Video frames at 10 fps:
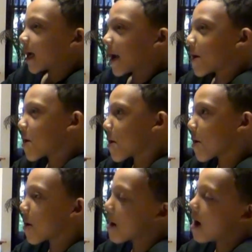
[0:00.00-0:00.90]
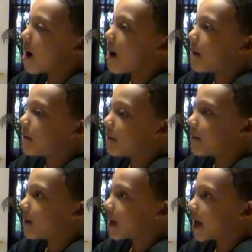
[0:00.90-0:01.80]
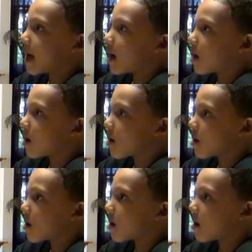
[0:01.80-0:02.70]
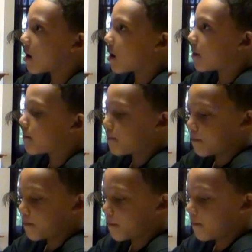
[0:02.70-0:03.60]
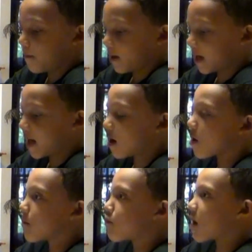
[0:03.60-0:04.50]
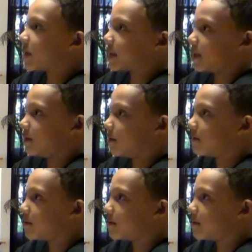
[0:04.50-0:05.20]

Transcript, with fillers: Get her, um, get her, uh, get her a present.